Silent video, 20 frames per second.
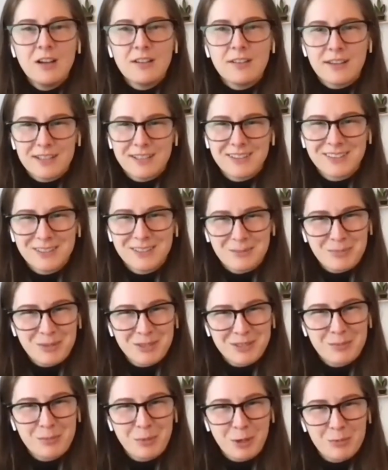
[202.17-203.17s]
Like you
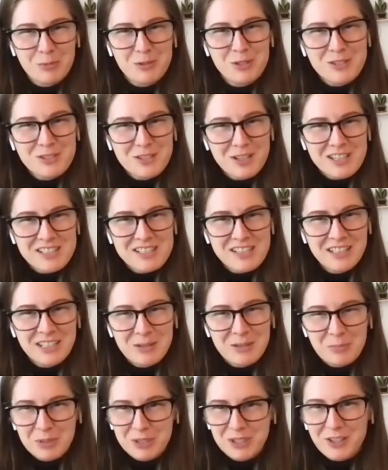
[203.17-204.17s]
put the barbecue sauce on it
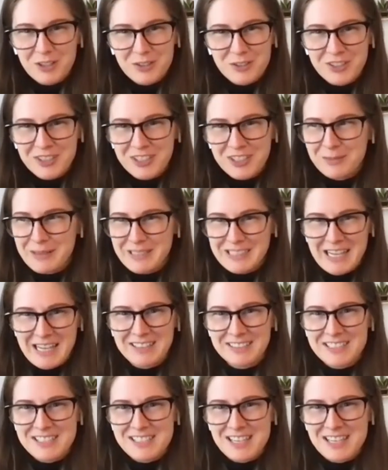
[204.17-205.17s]
and put it on the grill. My
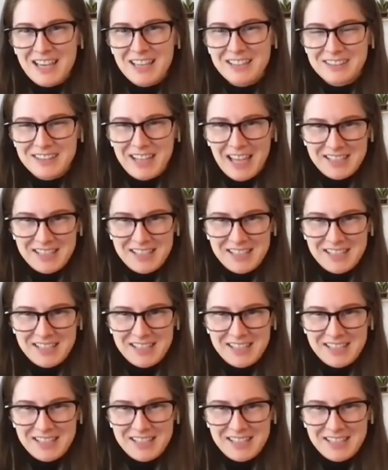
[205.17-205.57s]
dad does that.